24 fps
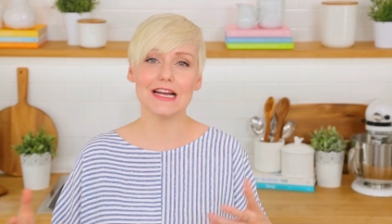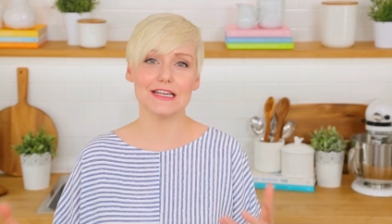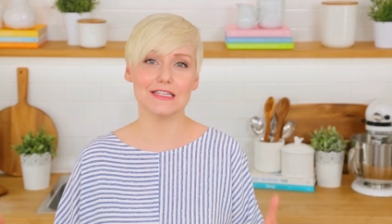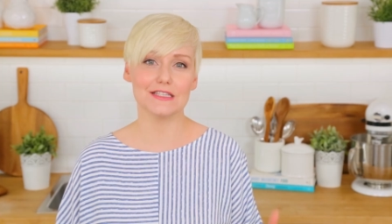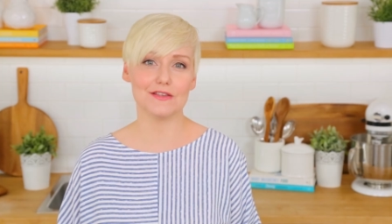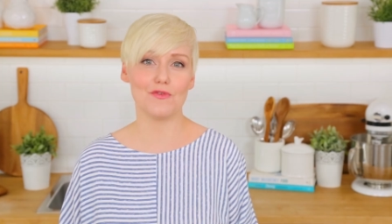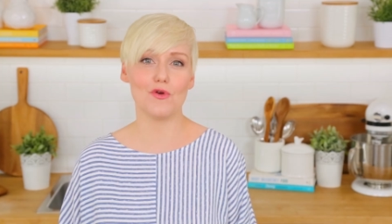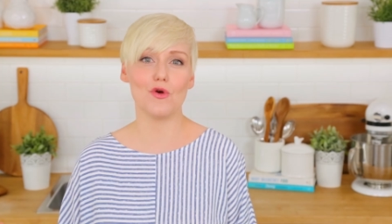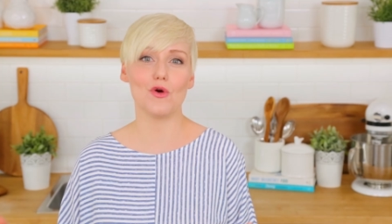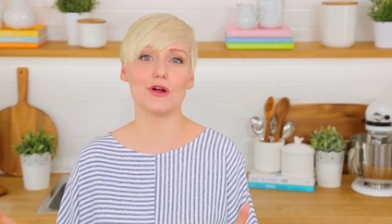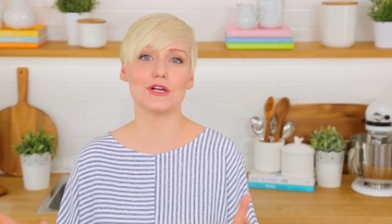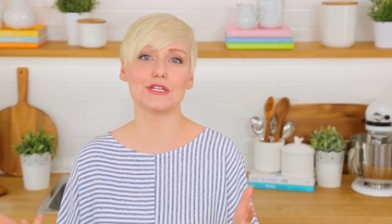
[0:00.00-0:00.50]
because
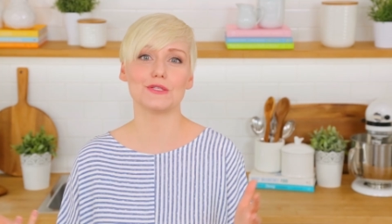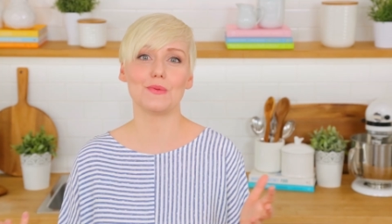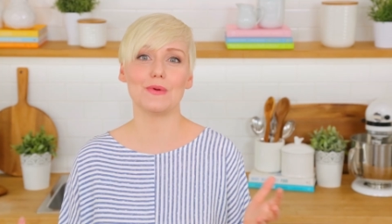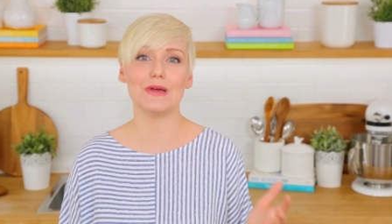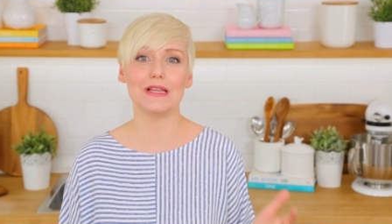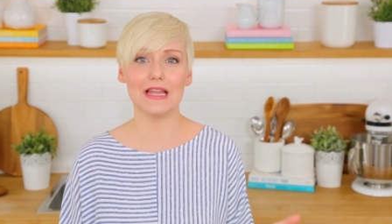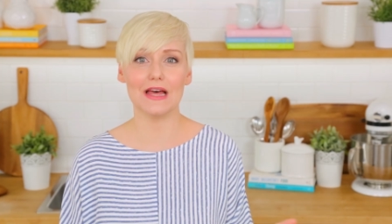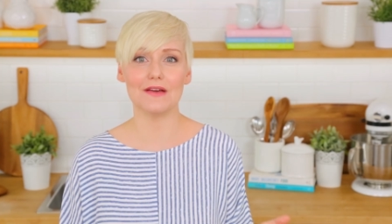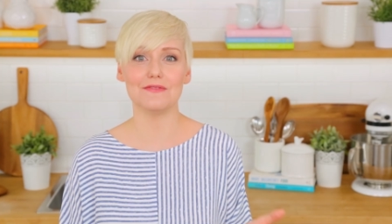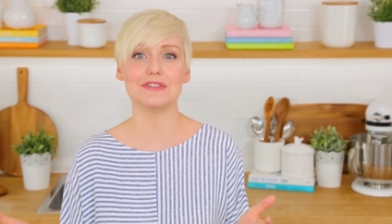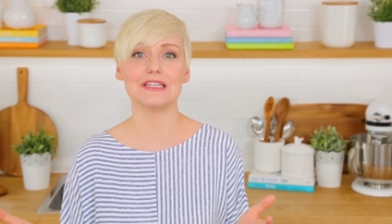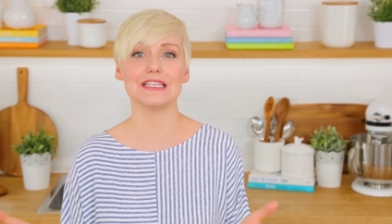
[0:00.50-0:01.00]
of course we
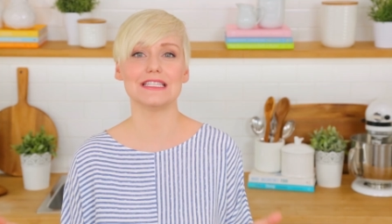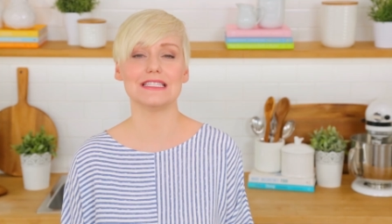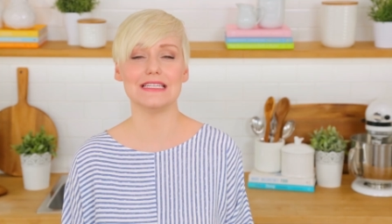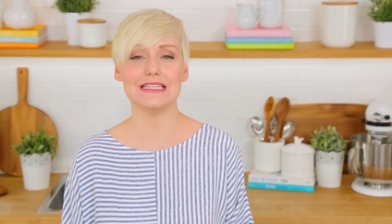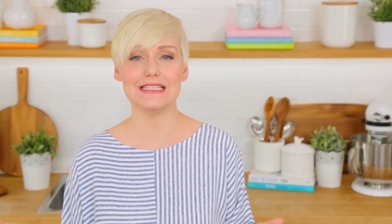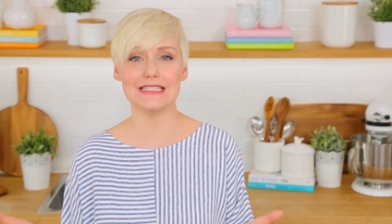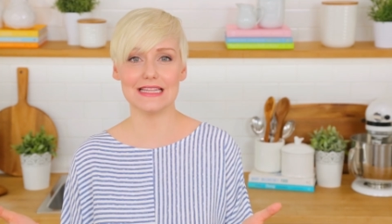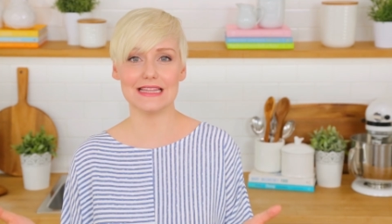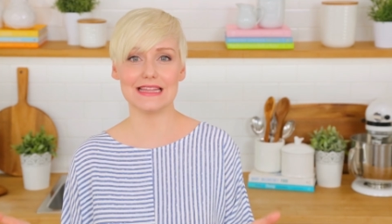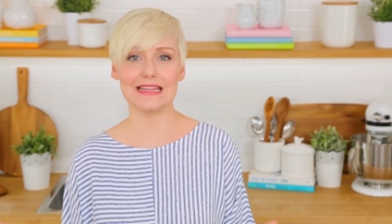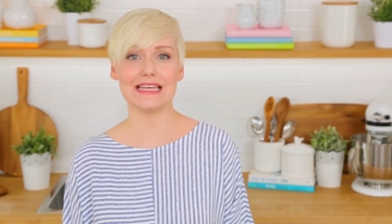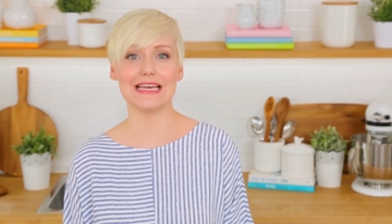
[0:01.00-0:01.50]
love to
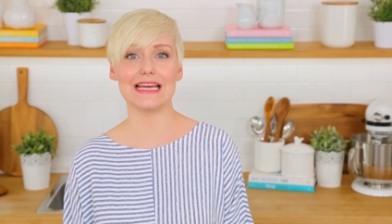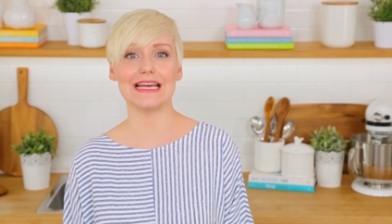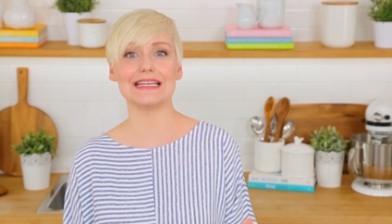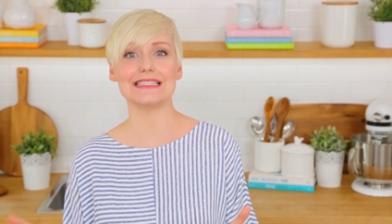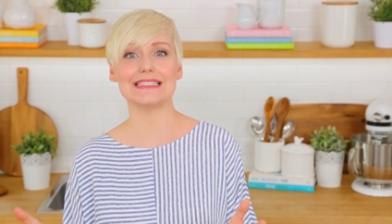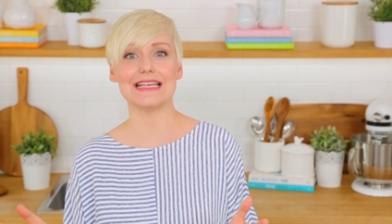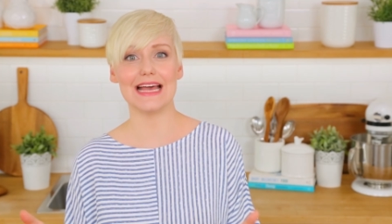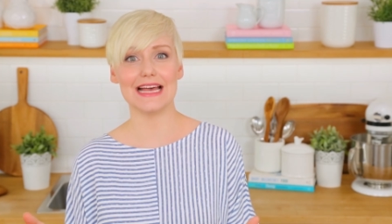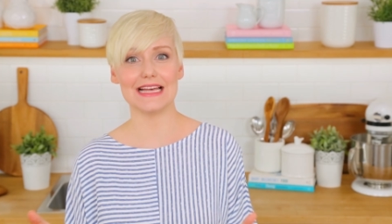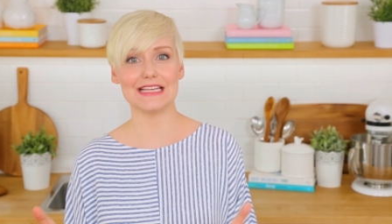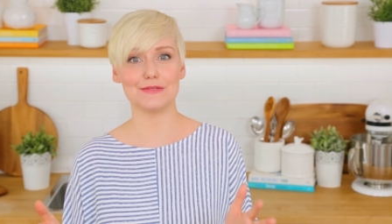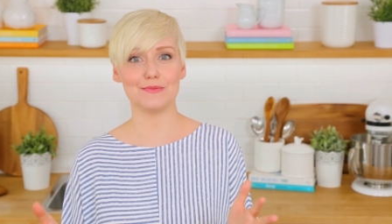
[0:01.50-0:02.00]
season things
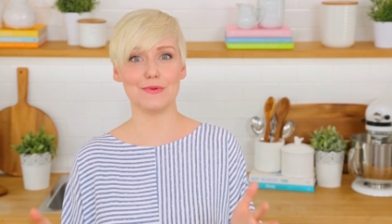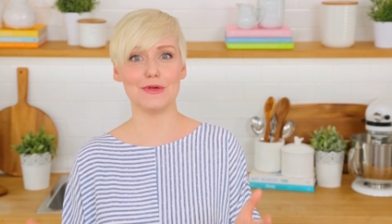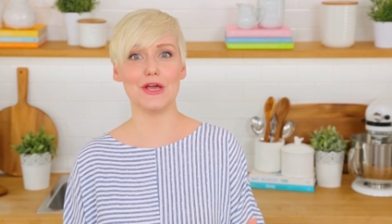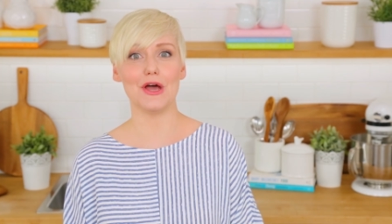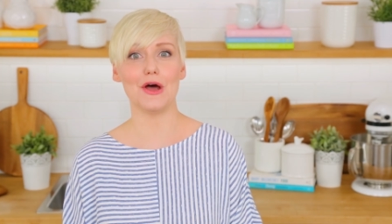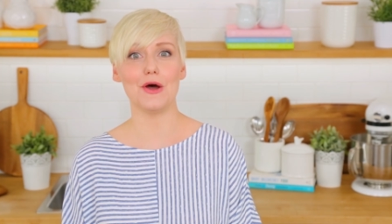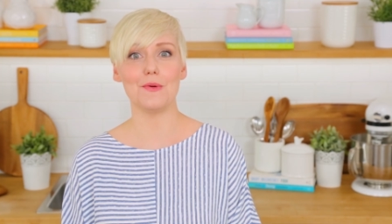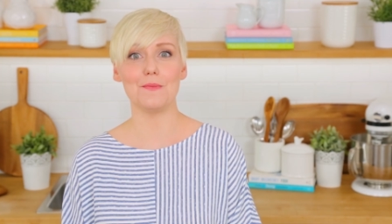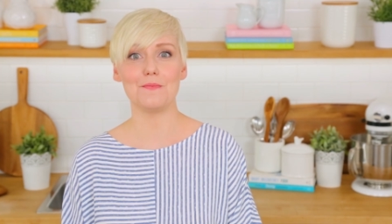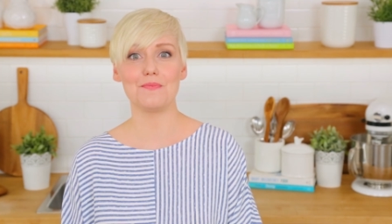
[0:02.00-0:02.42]
as we go.